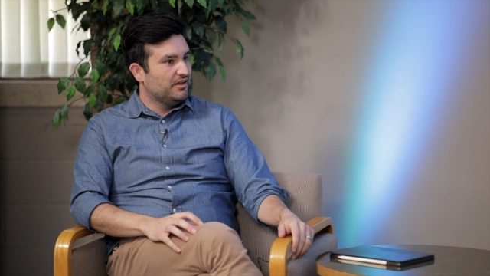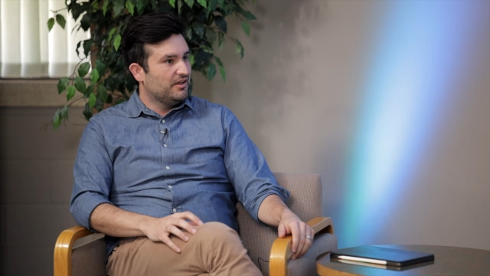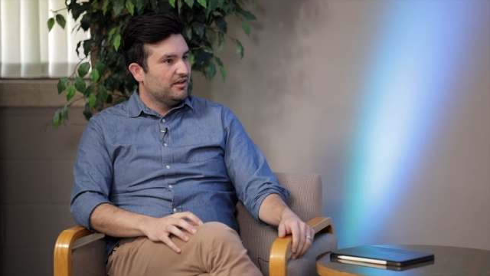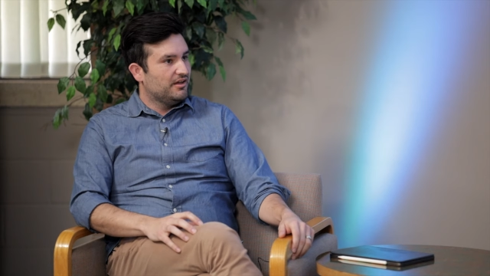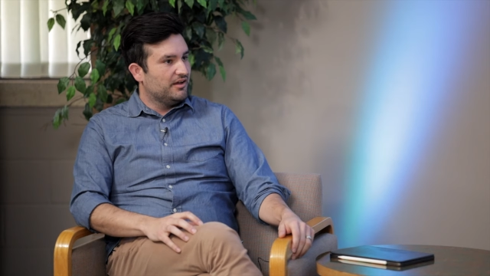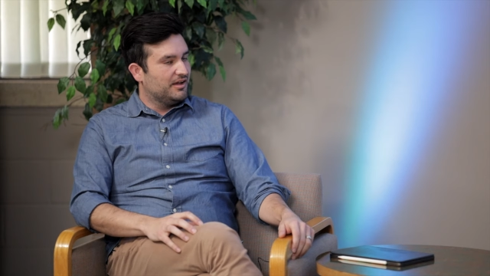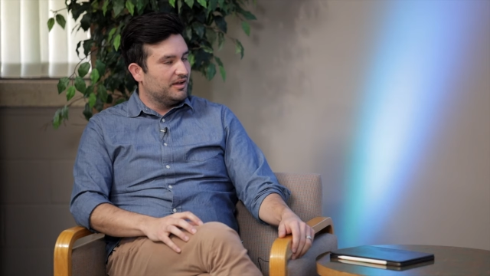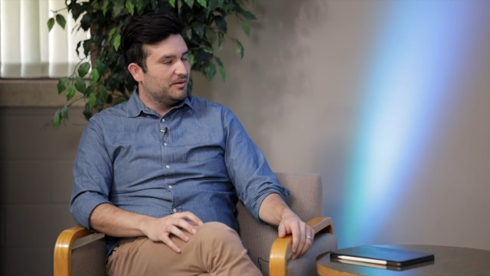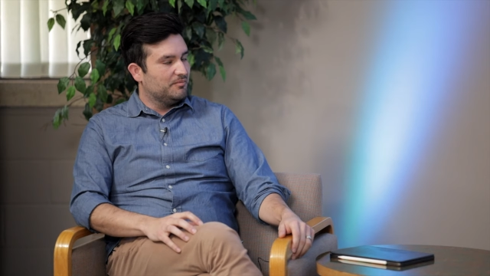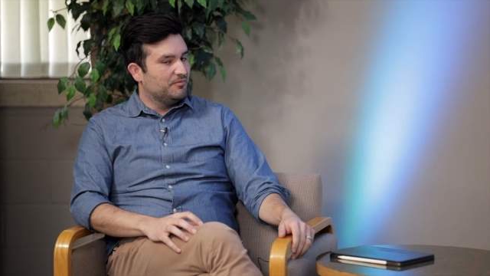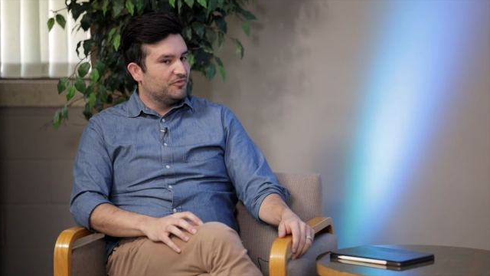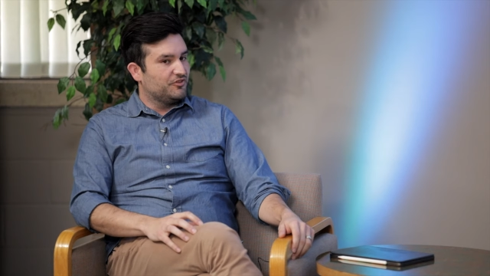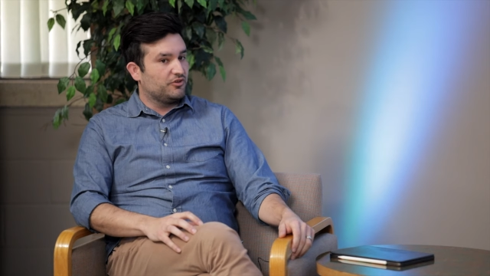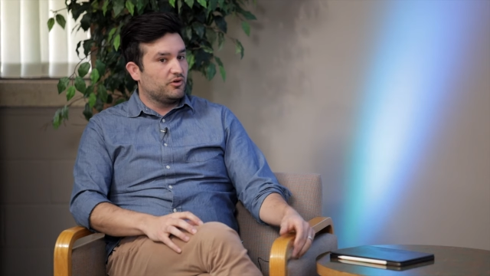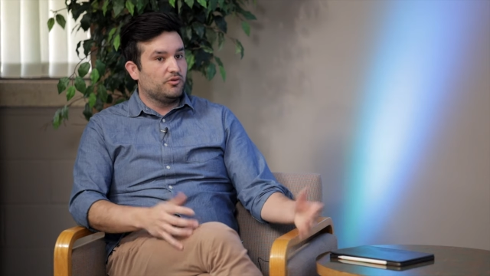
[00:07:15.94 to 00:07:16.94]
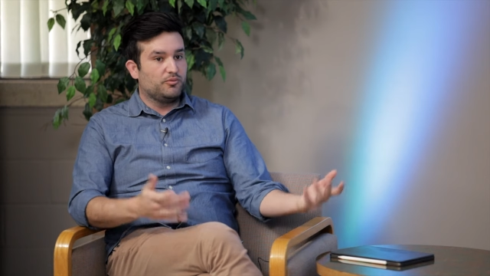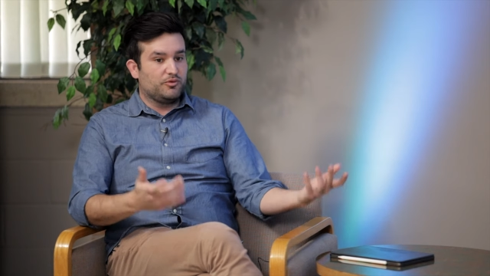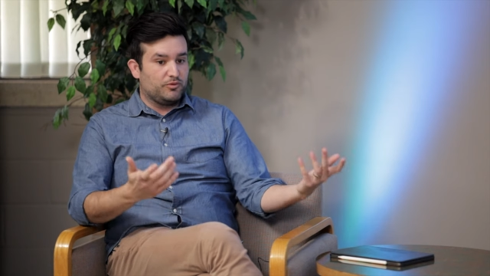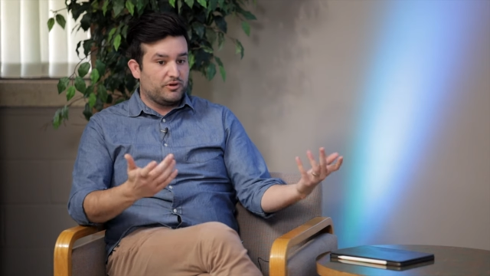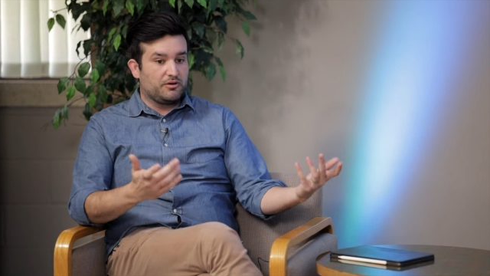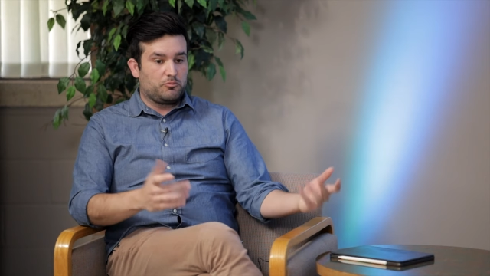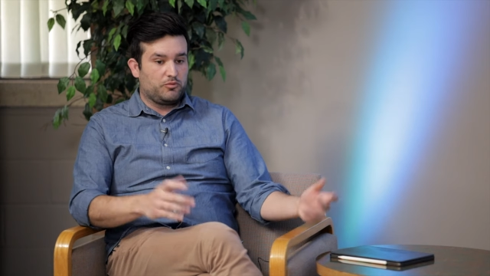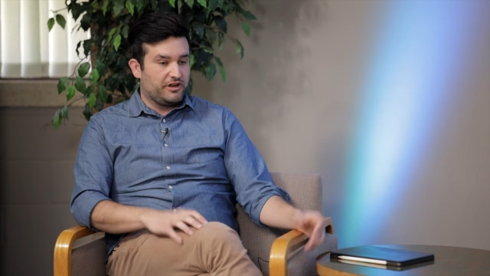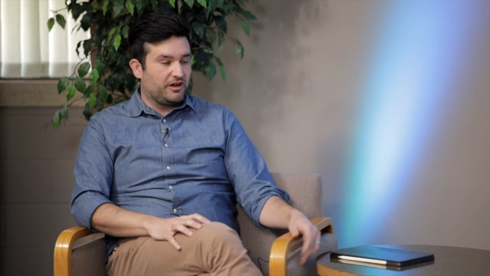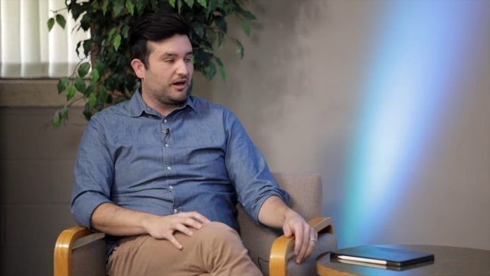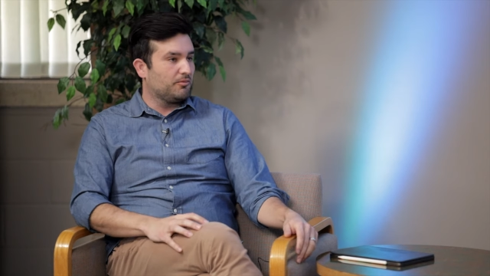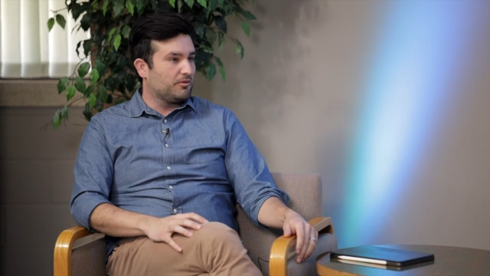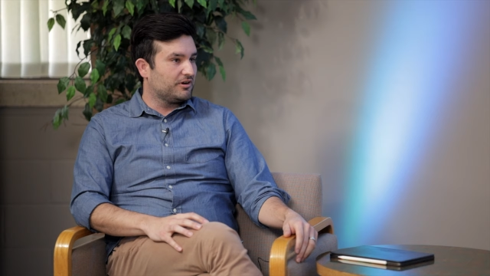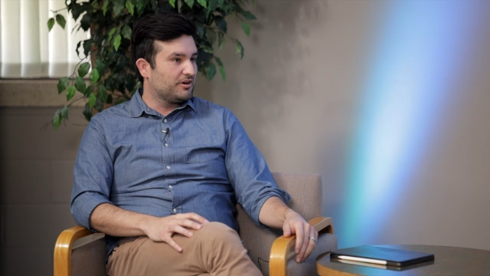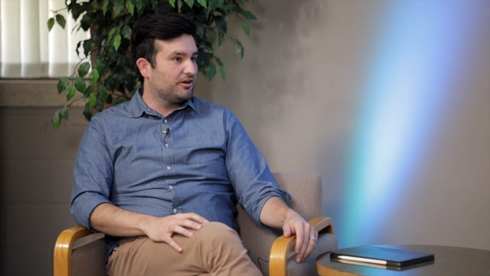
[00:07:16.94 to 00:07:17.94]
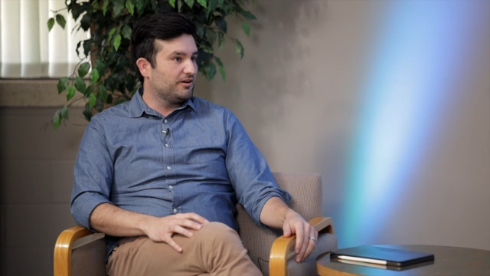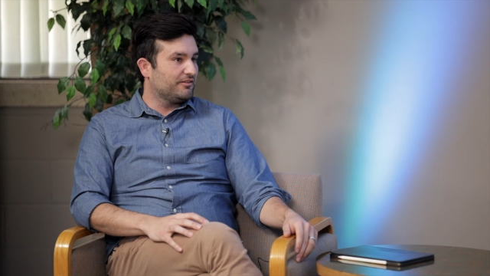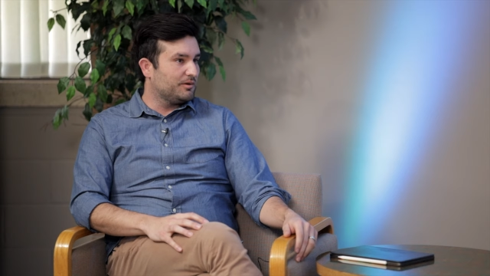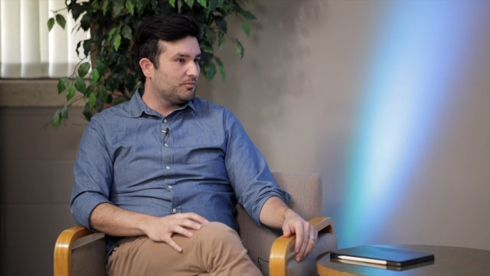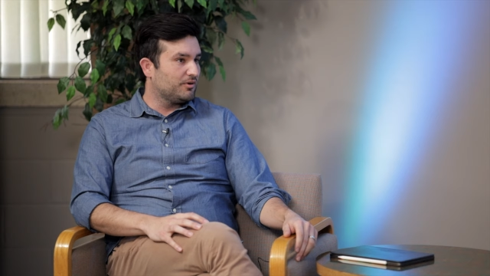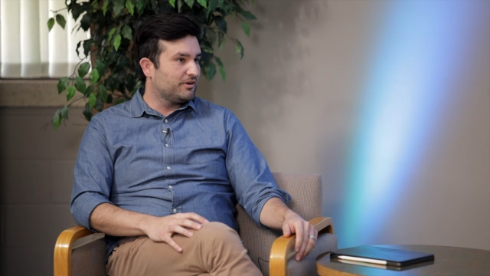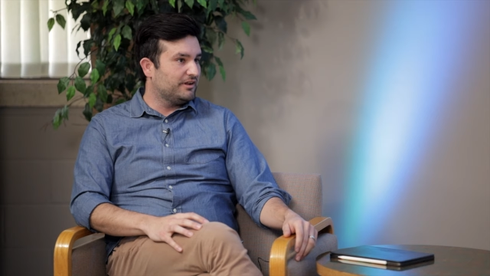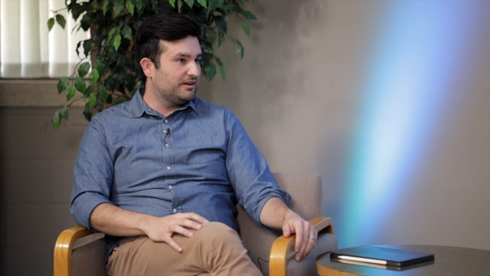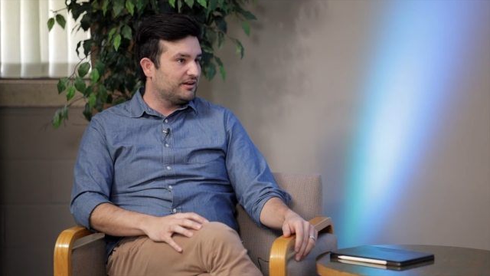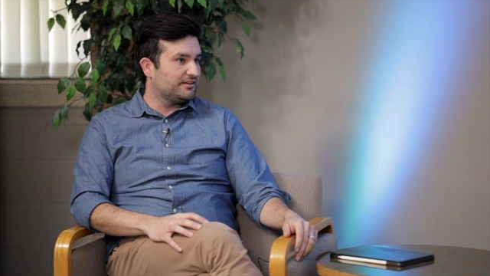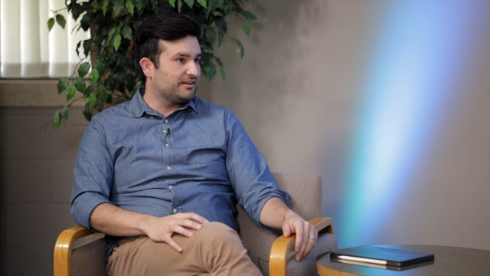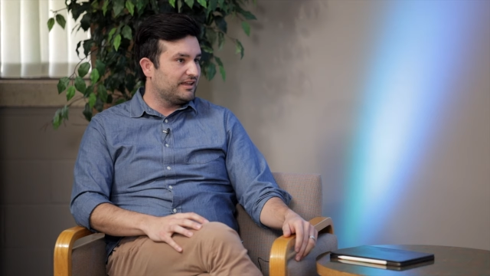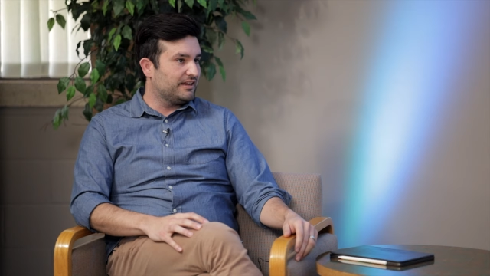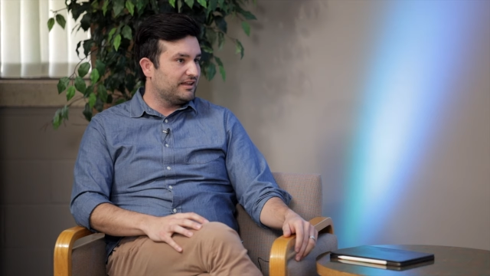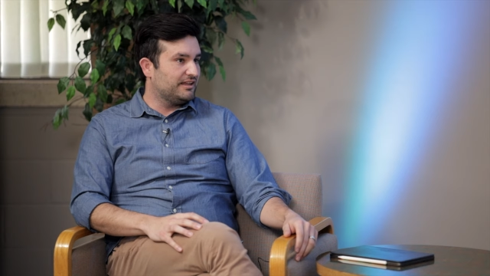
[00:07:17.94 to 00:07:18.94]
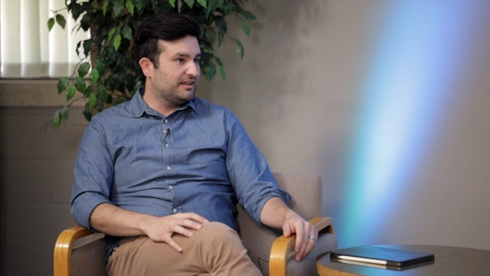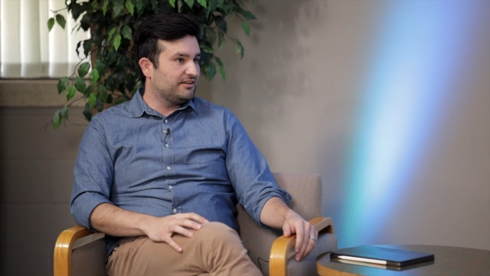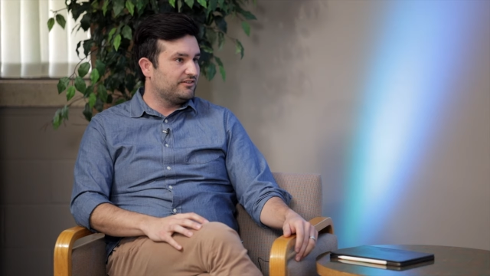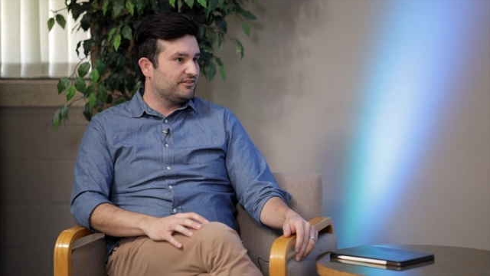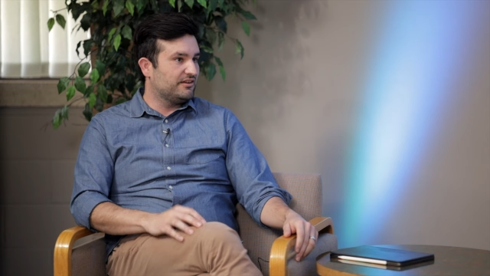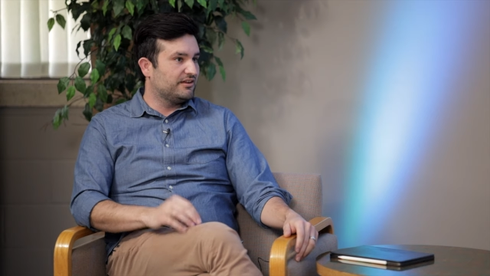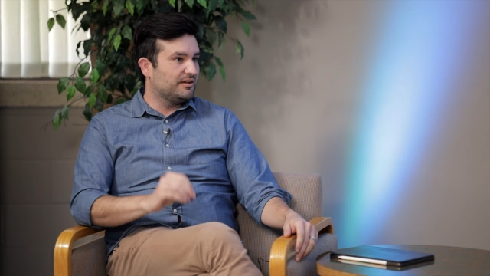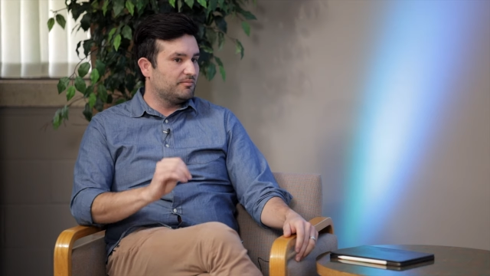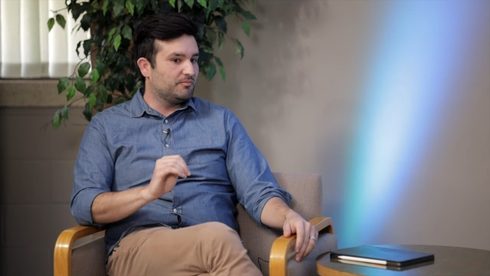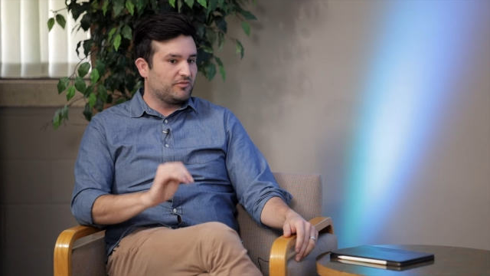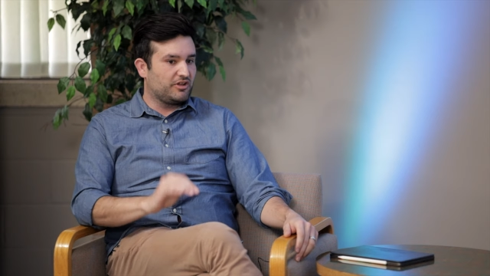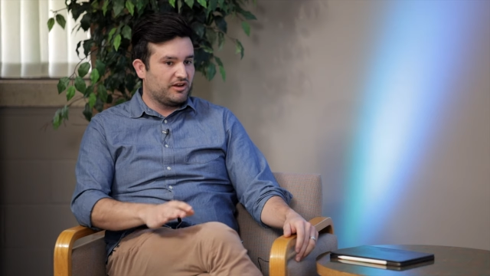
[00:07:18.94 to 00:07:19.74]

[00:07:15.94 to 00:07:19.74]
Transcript: Cool. Um, so we, we are, we're currently working on getting it um,